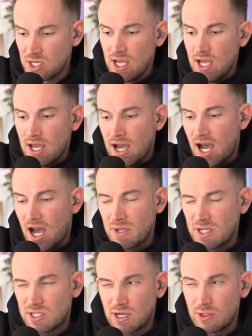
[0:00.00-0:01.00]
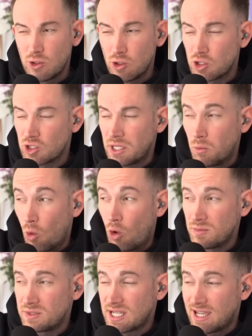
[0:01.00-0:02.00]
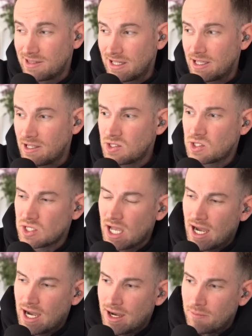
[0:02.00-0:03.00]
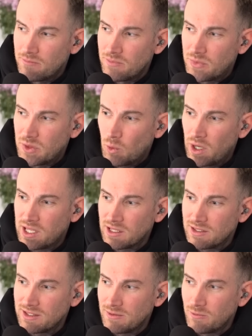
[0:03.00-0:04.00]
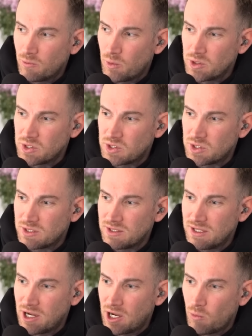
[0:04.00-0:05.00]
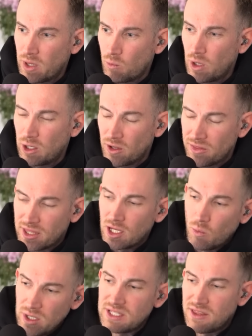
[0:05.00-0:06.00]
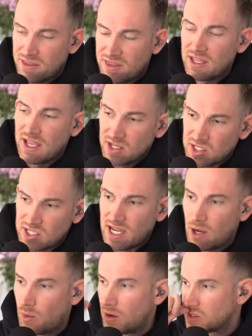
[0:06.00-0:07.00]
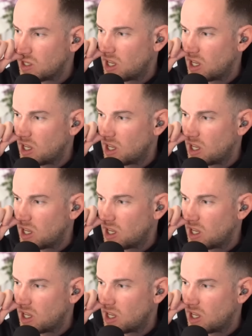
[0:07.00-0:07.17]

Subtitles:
It's an unusually warm day in Leeds. The wicket was, you know, we did the thing yesterday where it was like,